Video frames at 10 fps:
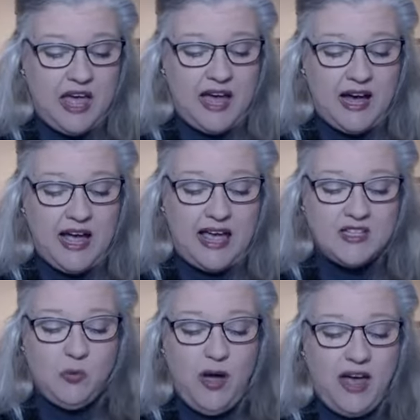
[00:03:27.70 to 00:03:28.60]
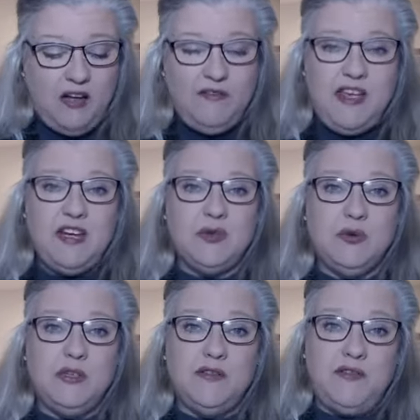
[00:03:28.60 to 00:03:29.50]
Uh, as well, Venus
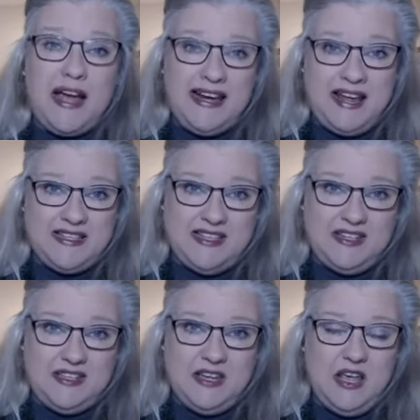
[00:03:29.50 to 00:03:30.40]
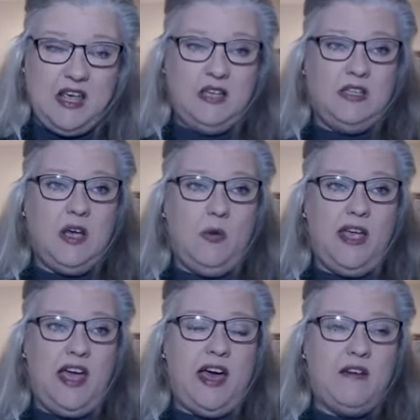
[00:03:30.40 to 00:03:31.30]
rules finances. So
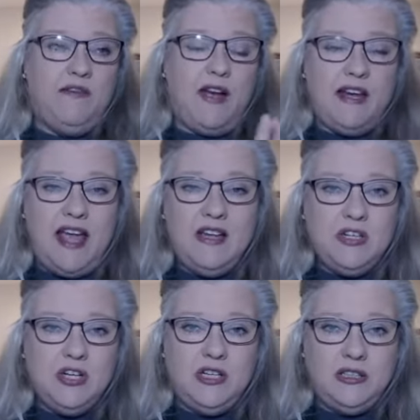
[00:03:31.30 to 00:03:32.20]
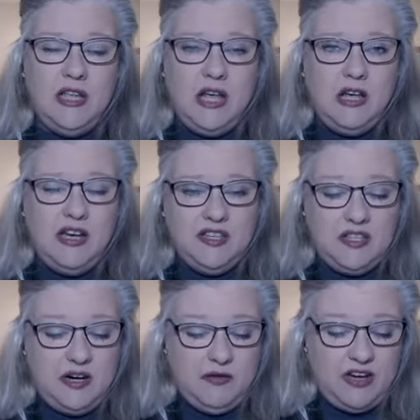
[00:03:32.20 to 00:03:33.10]
we have financial
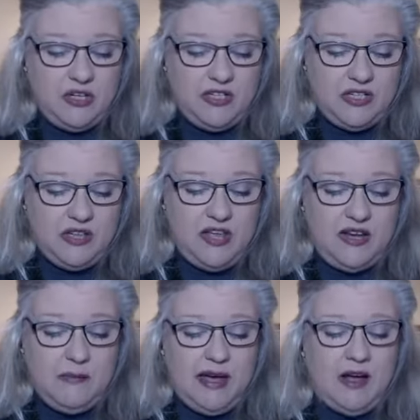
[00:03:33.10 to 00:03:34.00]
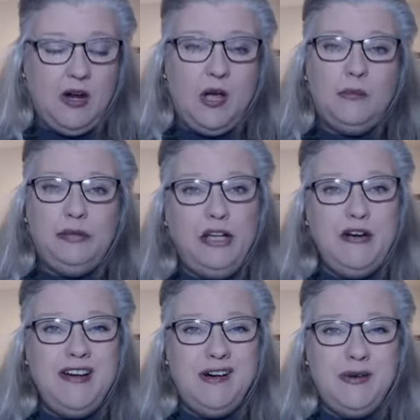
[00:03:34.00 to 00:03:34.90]
considerations to think about.
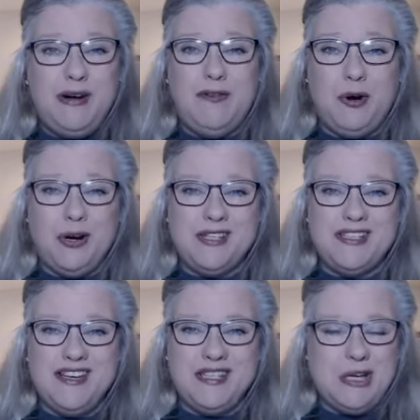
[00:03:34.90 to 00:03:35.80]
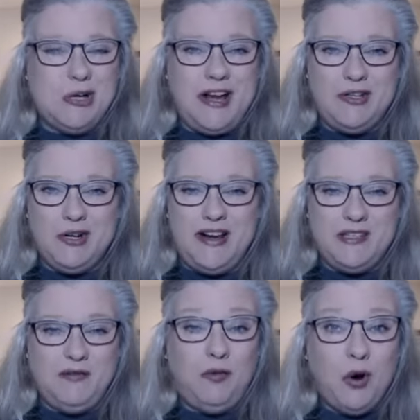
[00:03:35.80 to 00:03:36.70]
Pluto, of course, is the great
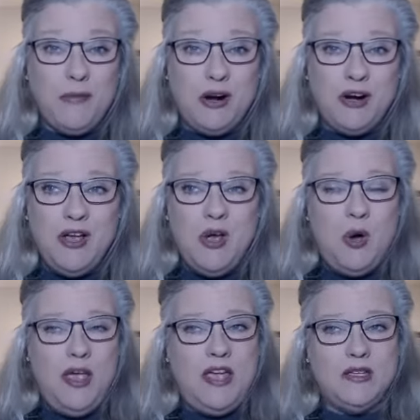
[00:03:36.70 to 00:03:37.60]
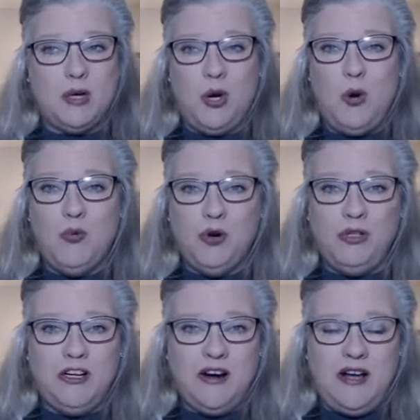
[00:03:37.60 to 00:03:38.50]
transformer. He is a co
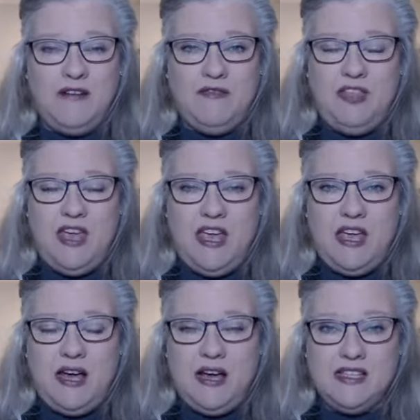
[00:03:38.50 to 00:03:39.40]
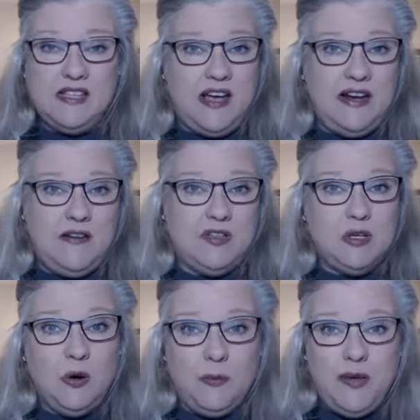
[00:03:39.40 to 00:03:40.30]
ruler of the uh, sign of
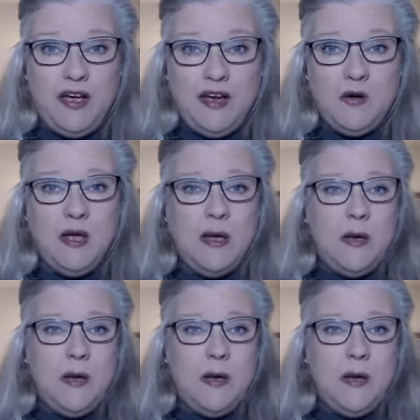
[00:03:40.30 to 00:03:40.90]
Scorpio.